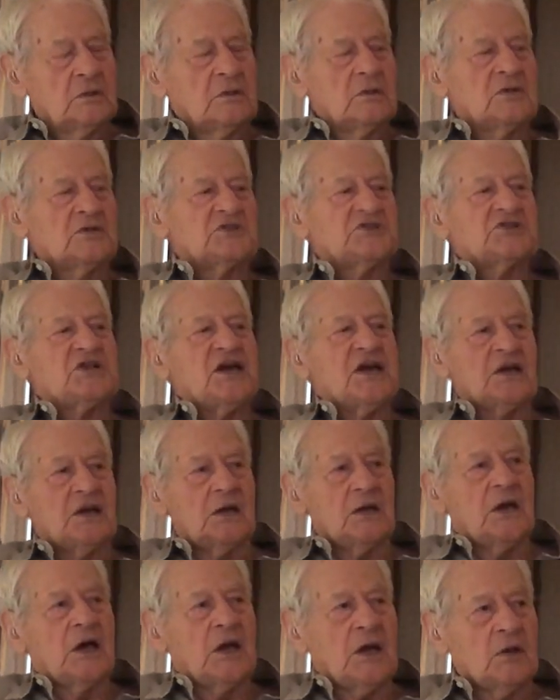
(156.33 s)
the
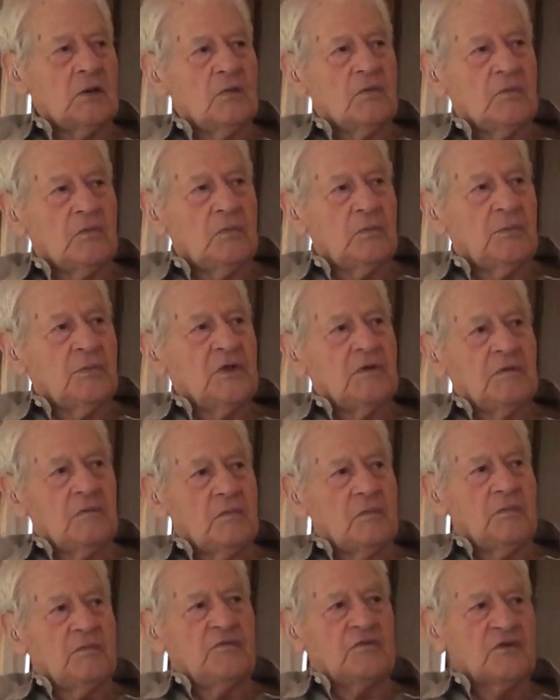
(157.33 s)
second night,
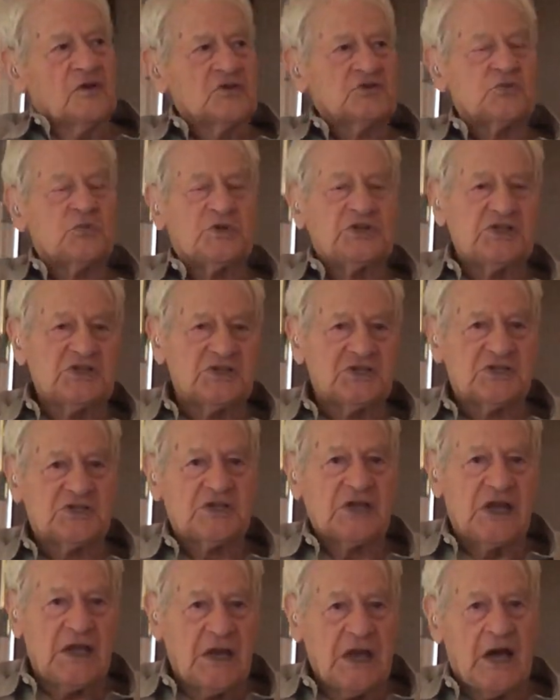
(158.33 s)
first we just
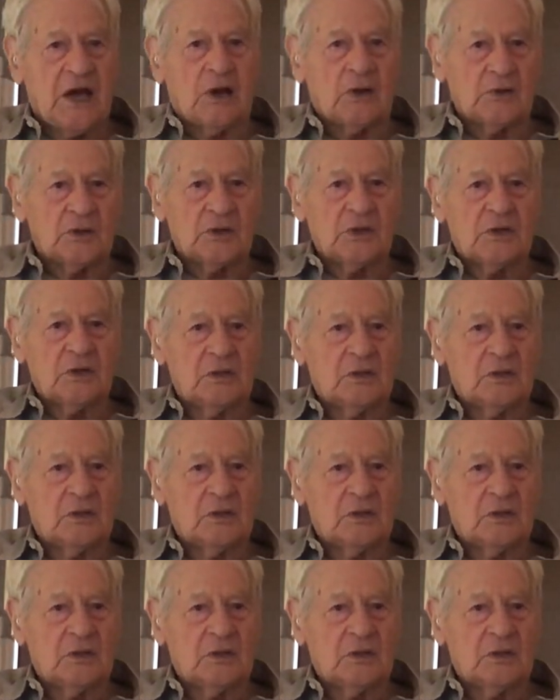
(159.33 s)
stayed out